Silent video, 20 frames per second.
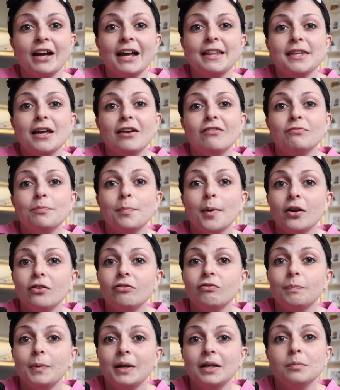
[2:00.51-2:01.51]
and they've
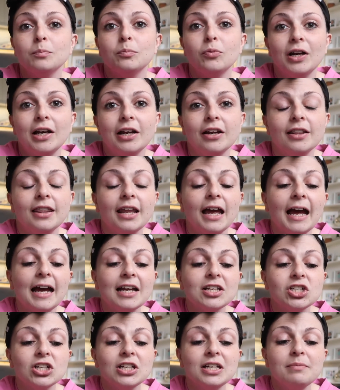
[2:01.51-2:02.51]
both been brilliant. They're
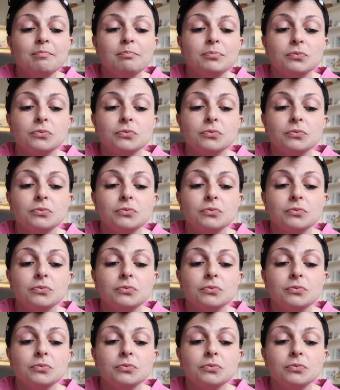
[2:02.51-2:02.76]
actually